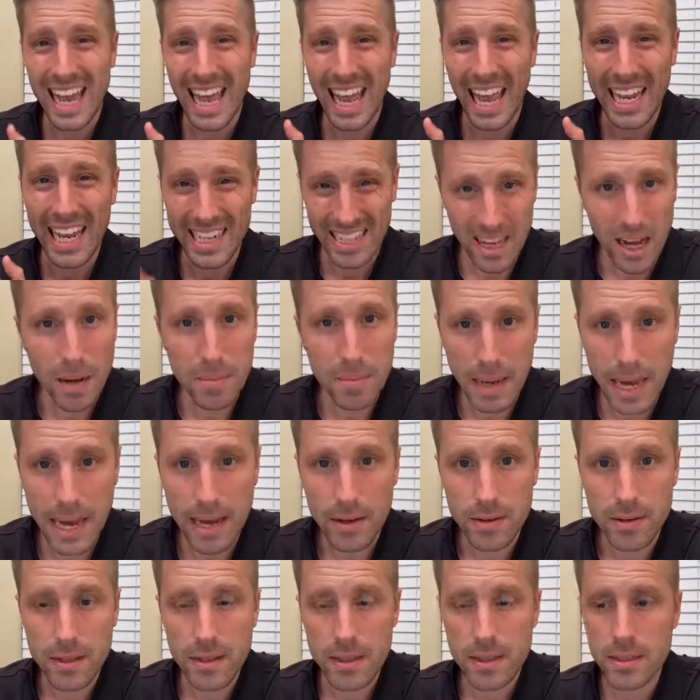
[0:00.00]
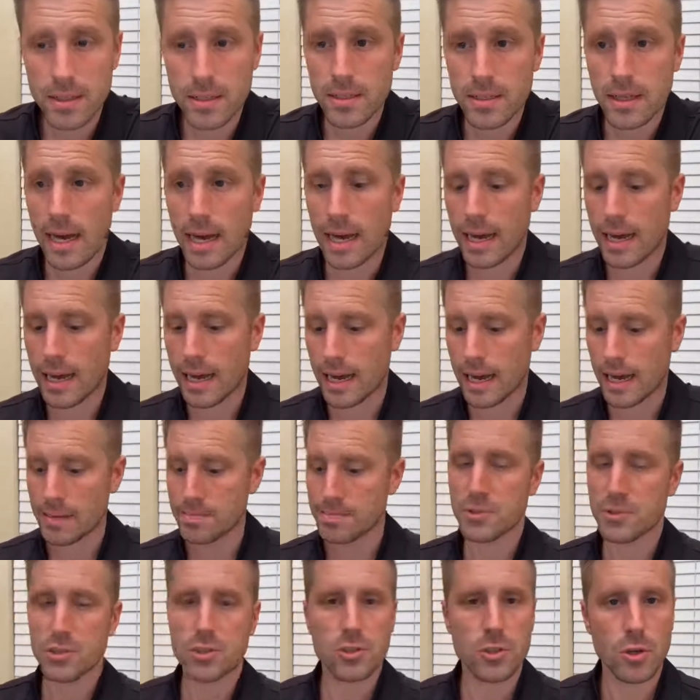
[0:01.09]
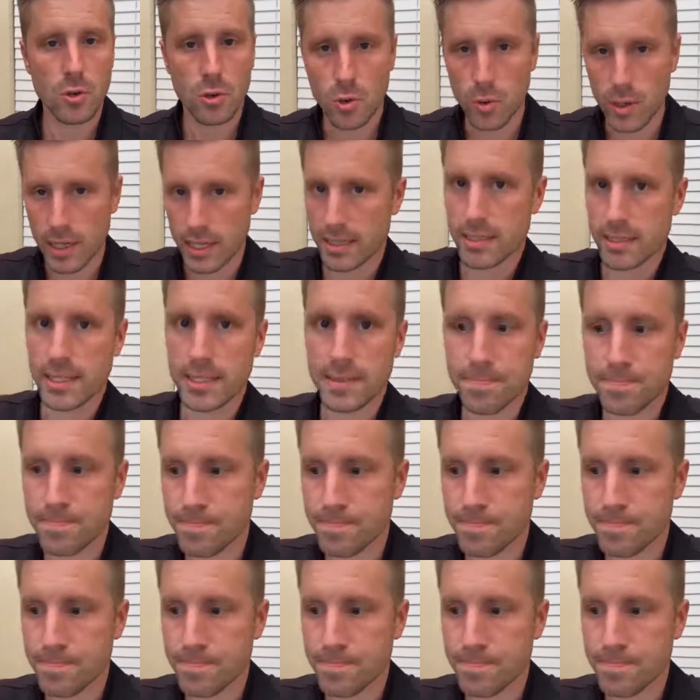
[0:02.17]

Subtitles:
and come out so quickly,